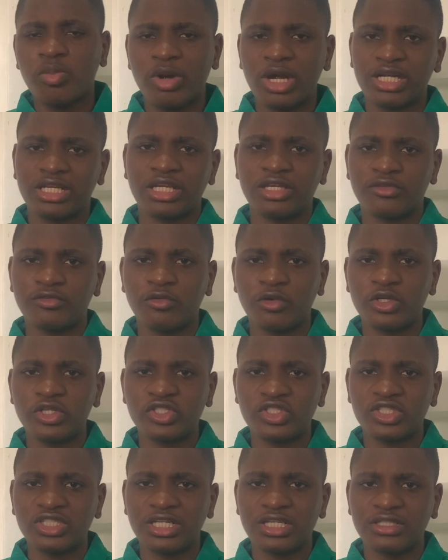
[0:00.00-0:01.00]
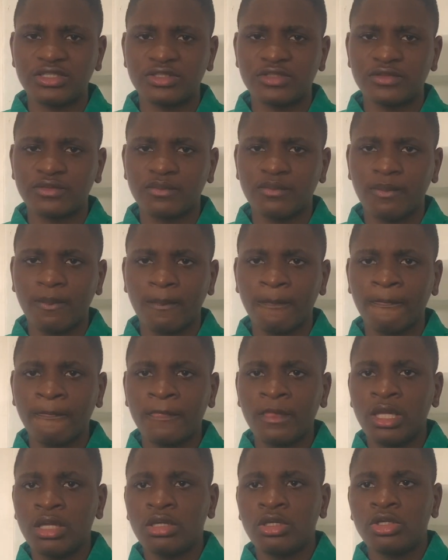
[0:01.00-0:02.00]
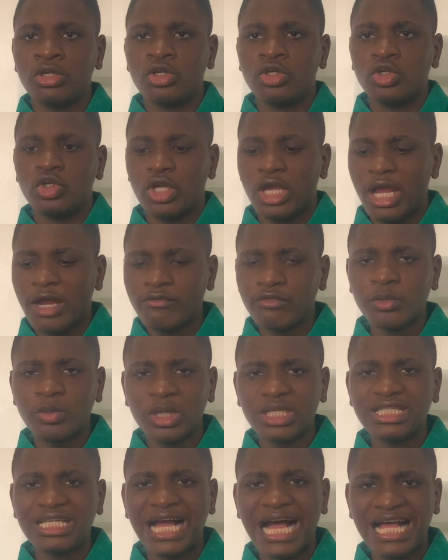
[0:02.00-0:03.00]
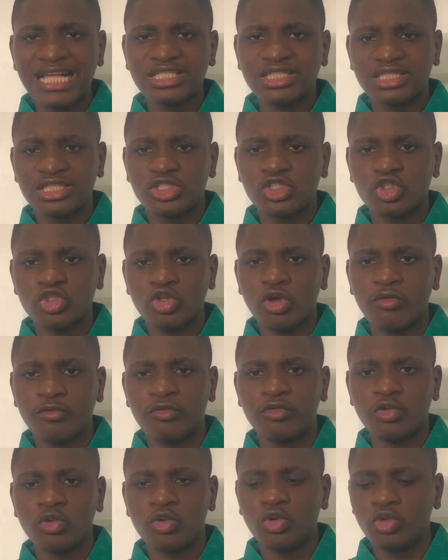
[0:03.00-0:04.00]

market, for instance. Everybody has this stock.